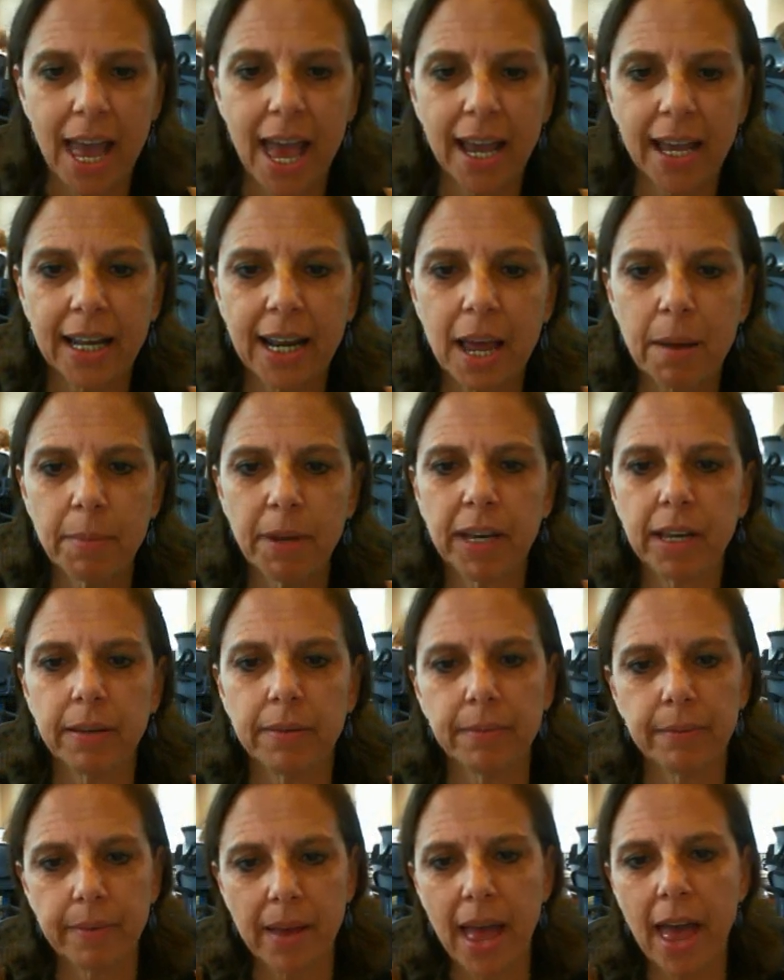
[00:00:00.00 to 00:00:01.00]
economic
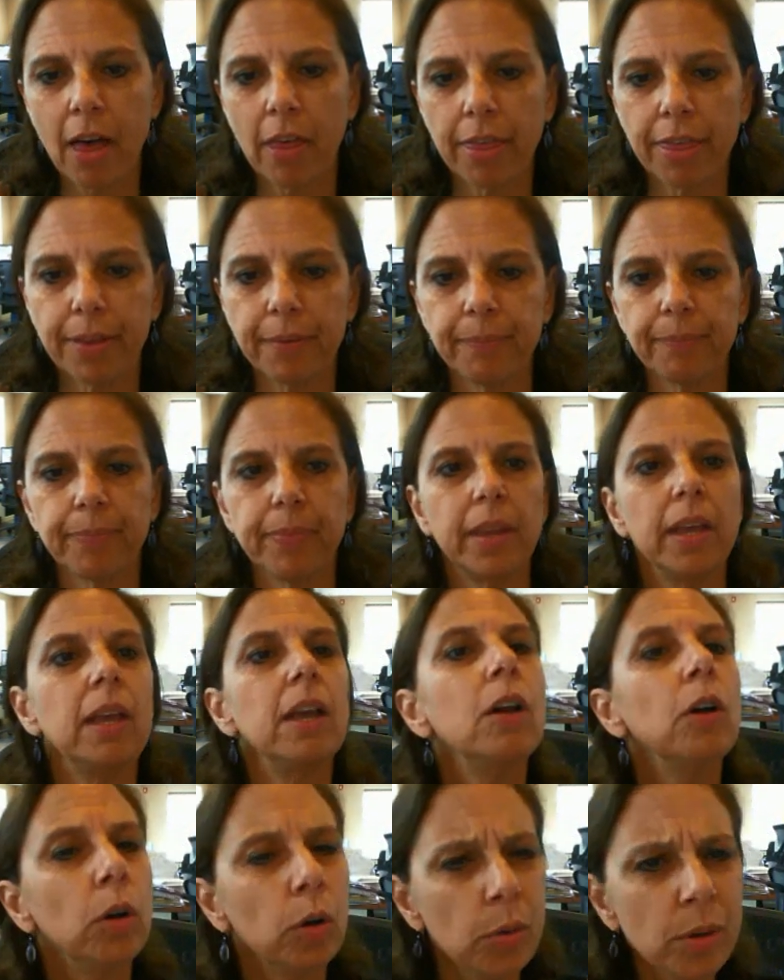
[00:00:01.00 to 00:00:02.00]
health.
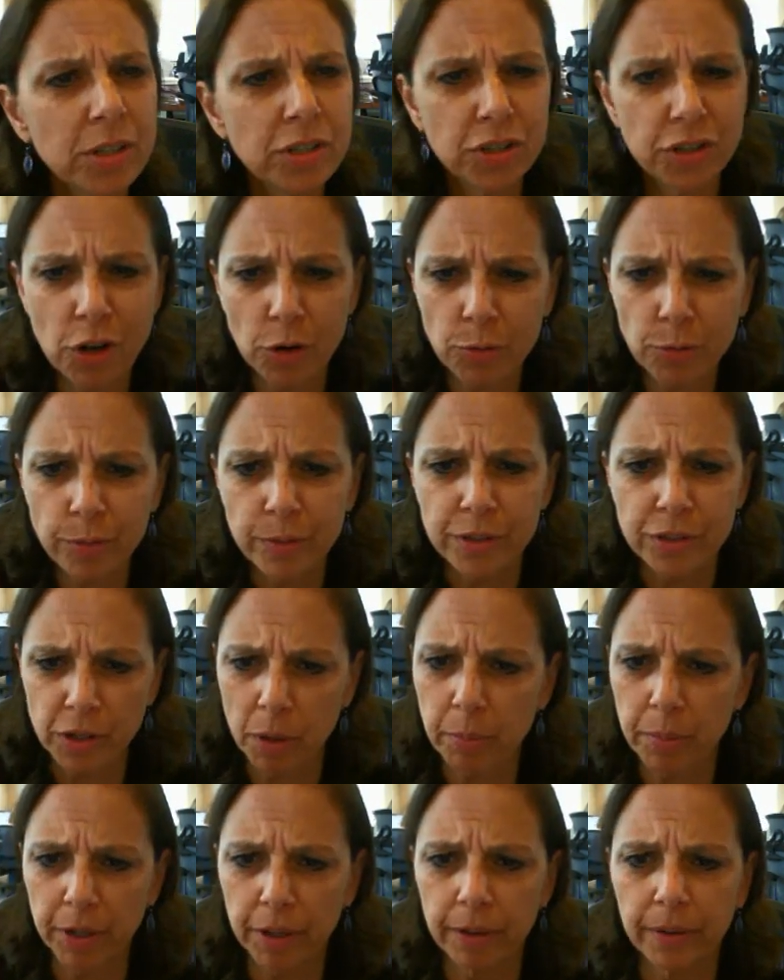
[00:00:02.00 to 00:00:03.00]
Who is Joe
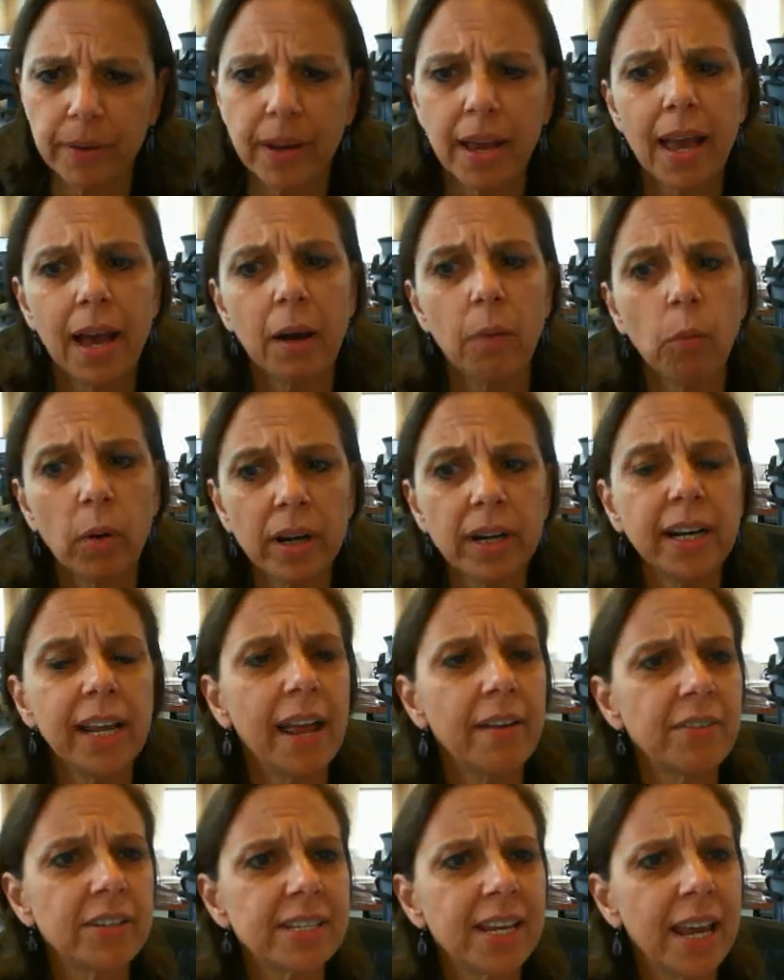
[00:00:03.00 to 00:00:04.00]
Schumpeter, and what did he
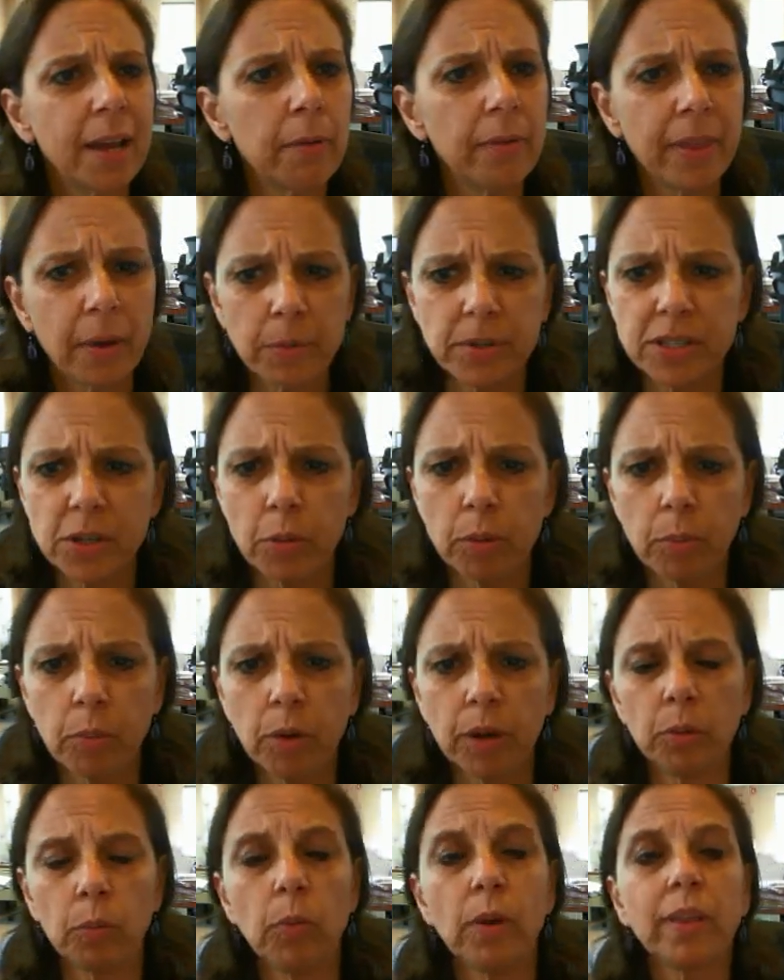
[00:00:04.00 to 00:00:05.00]
have to say that was so
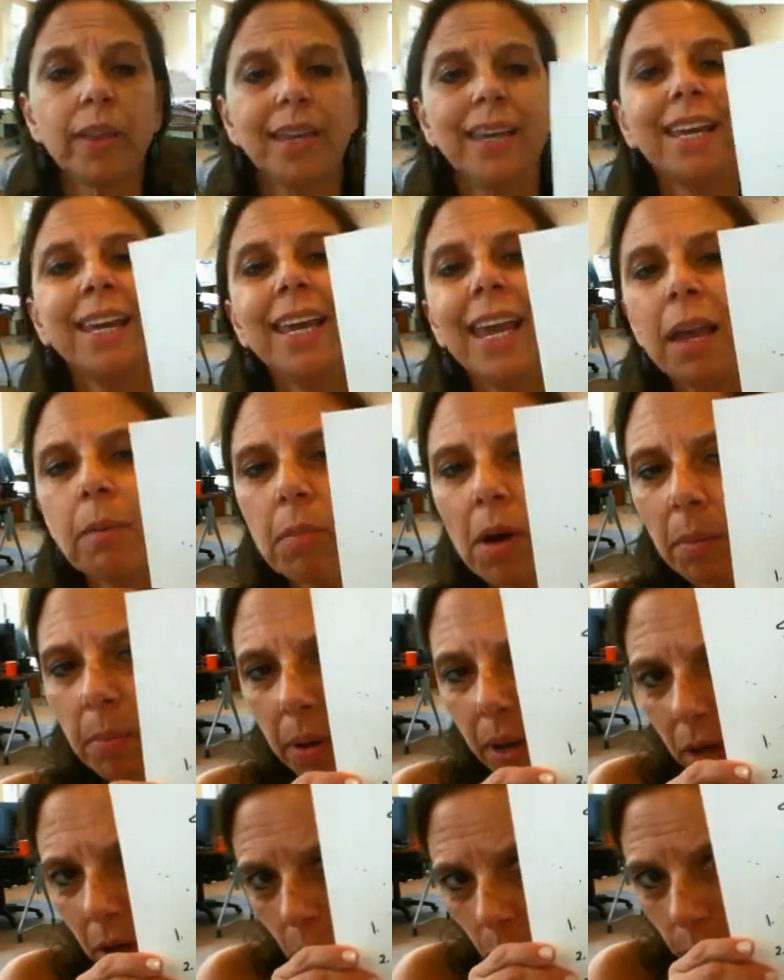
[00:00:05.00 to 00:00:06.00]
important? Well, he came up
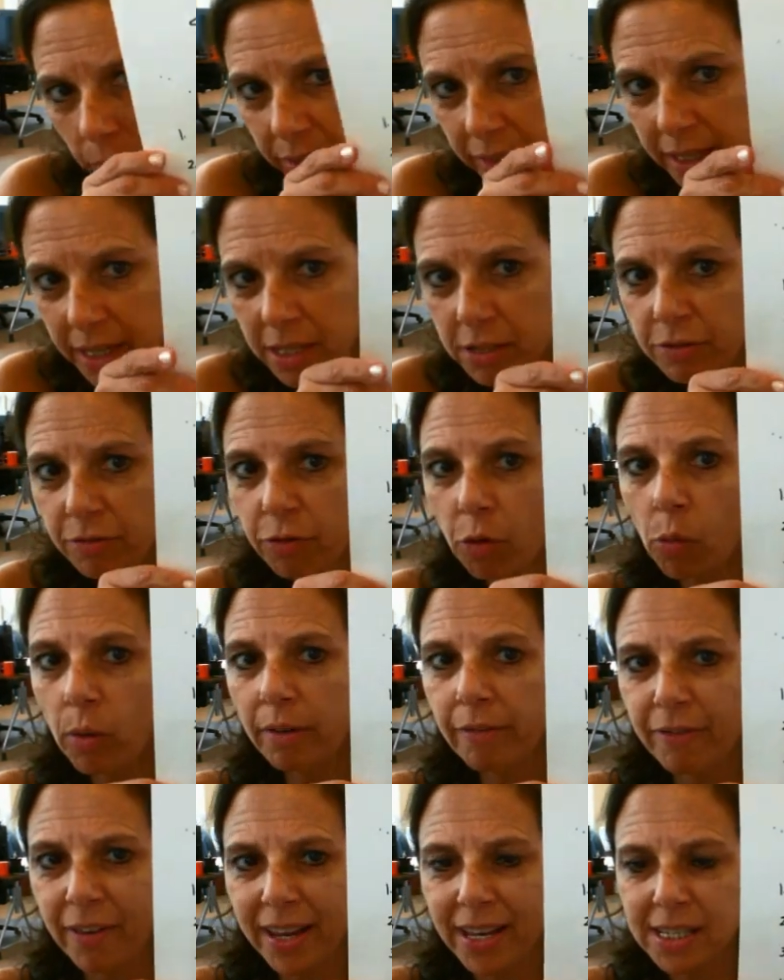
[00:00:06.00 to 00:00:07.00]
with these
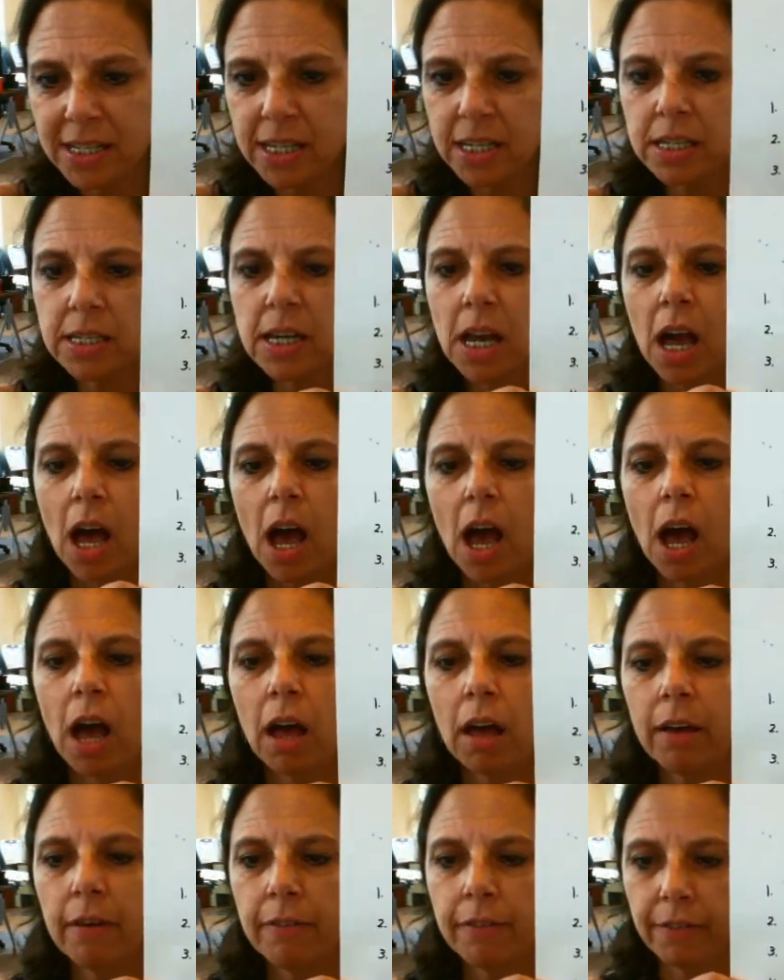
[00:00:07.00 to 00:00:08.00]
4 phases
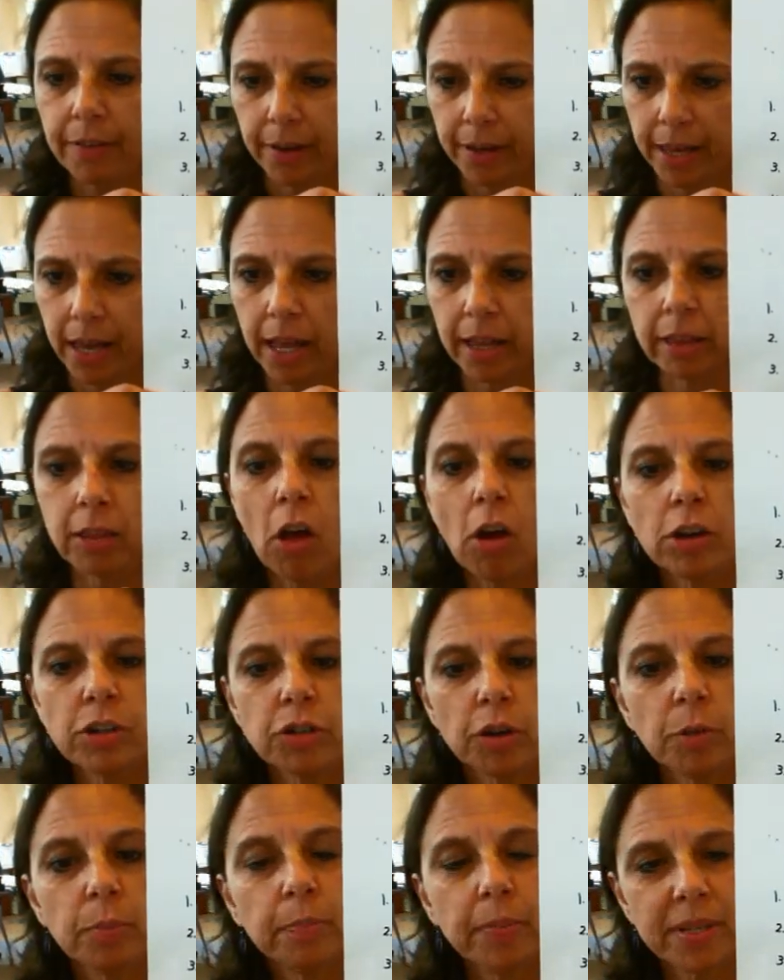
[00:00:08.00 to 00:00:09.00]
of
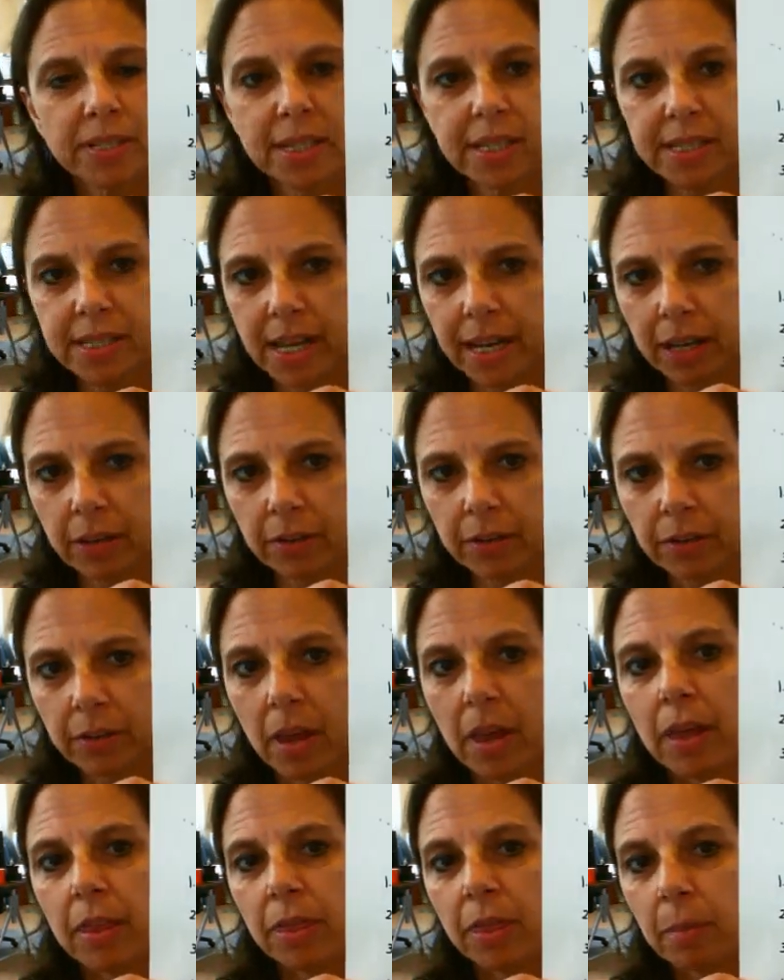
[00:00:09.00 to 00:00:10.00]
long-term business
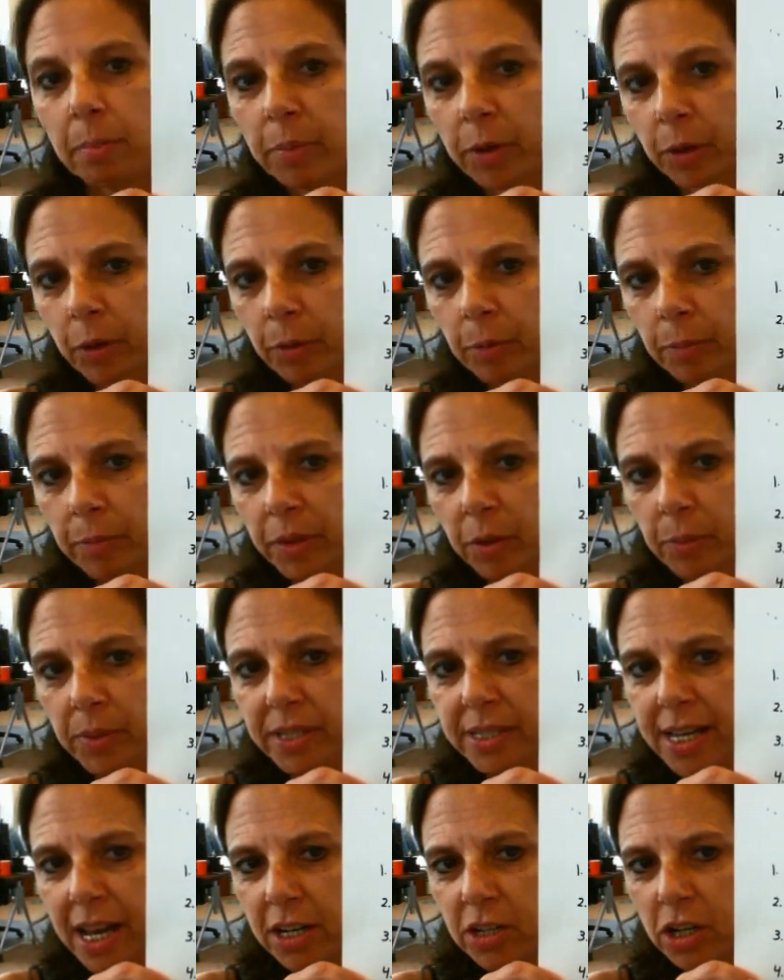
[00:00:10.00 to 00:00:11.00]
cycles: the boom, the
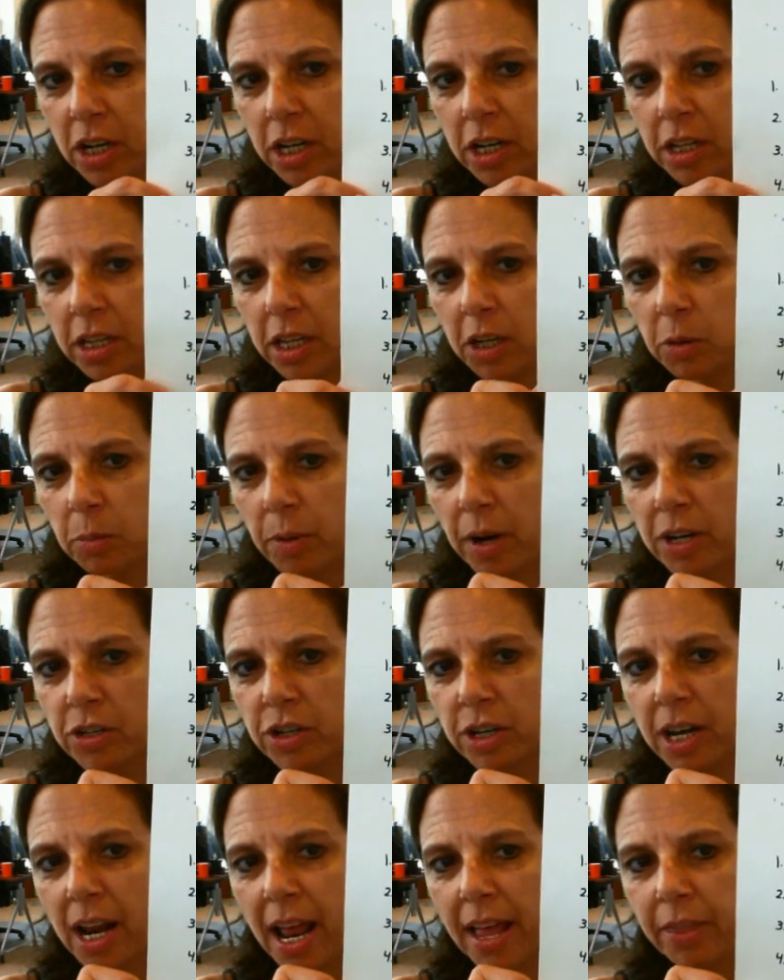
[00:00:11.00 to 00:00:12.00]
recession, the
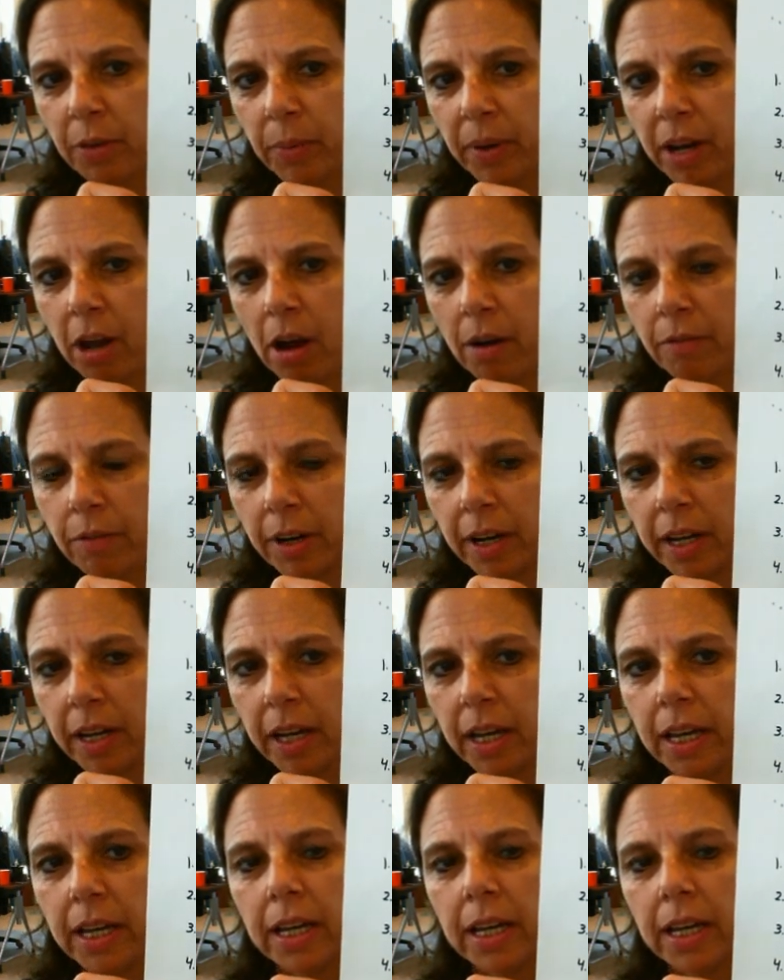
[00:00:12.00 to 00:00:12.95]
depression, and the recovery.